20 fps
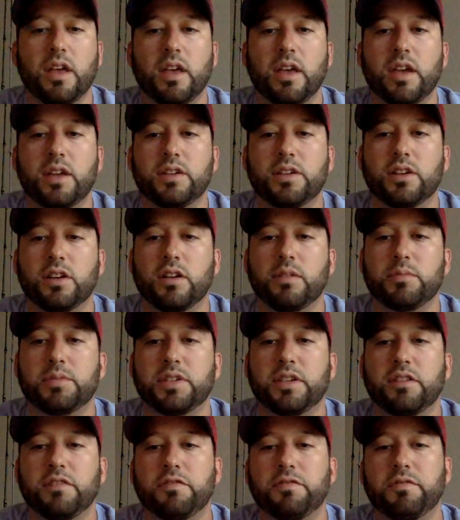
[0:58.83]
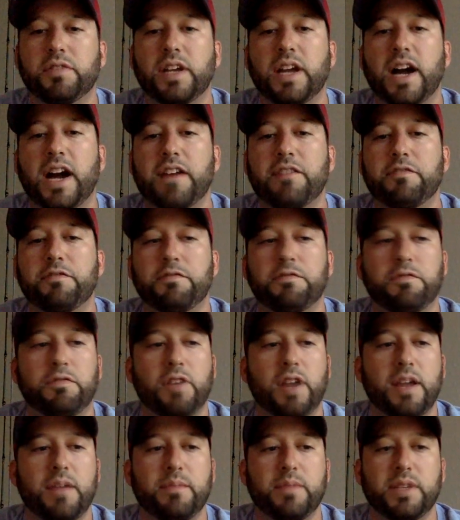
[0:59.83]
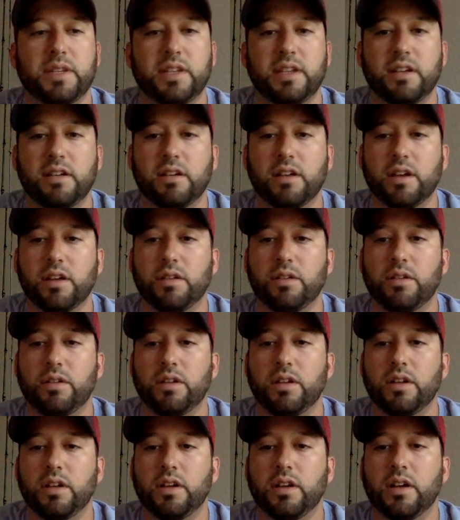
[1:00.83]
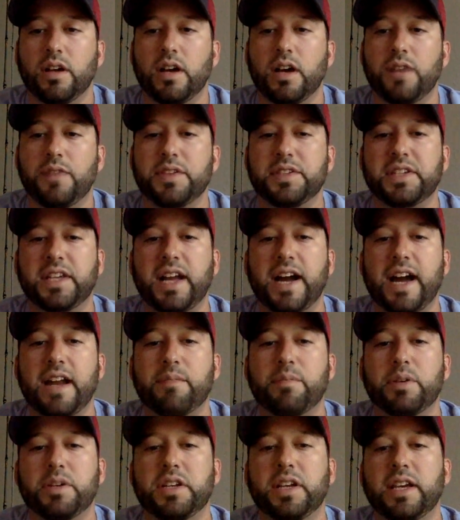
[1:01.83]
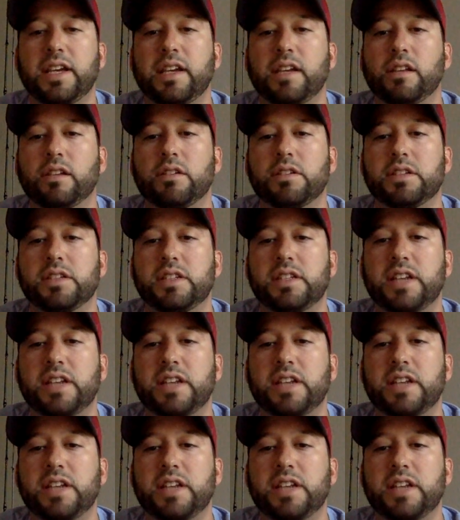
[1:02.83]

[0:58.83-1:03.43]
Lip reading: In terms of guide frame material, this guide in particular is a